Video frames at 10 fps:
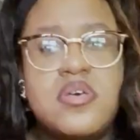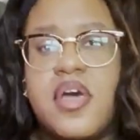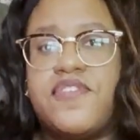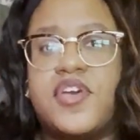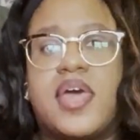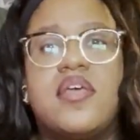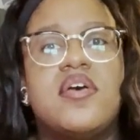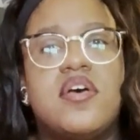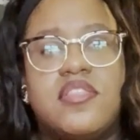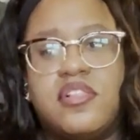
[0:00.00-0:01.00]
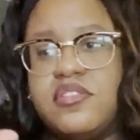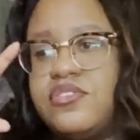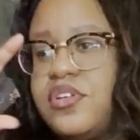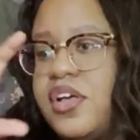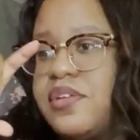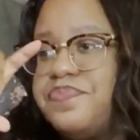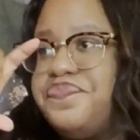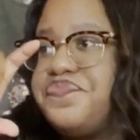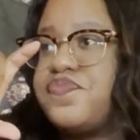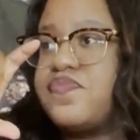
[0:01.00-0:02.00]
I forgot the little
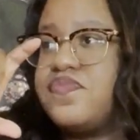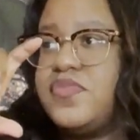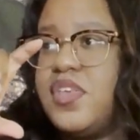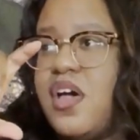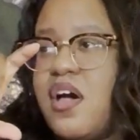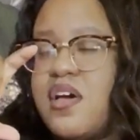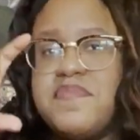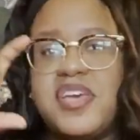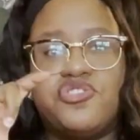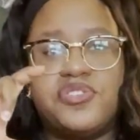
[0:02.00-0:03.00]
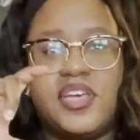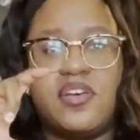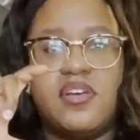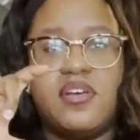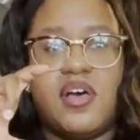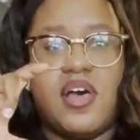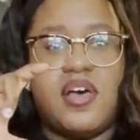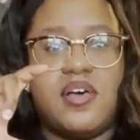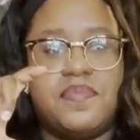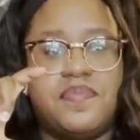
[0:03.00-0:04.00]
measuring
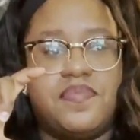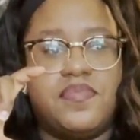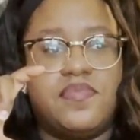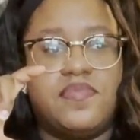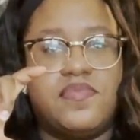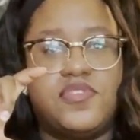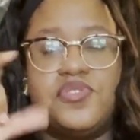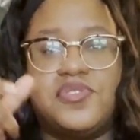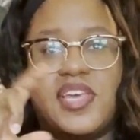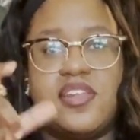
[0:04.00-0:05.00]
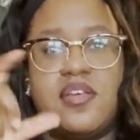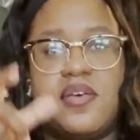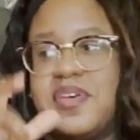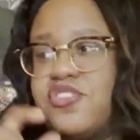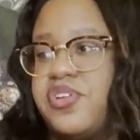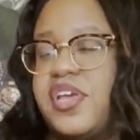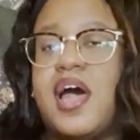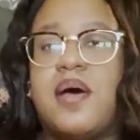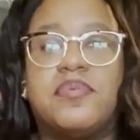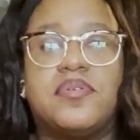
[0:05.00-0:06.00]
two-sided measuring
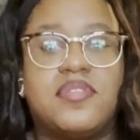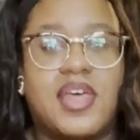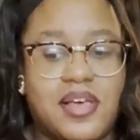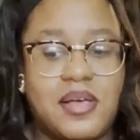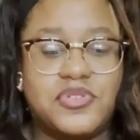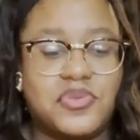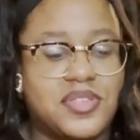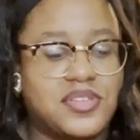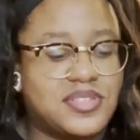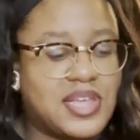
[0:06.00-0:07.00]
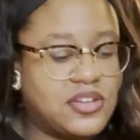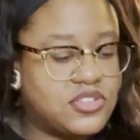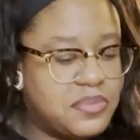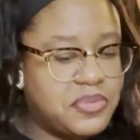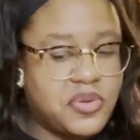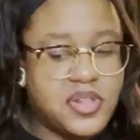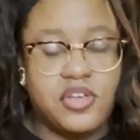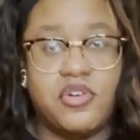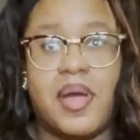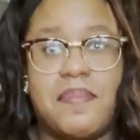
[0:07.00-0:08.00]
cup that comes with the set. So let me quickly
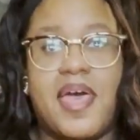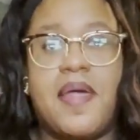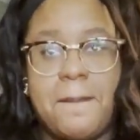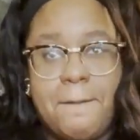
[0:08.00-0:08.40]
go grab that.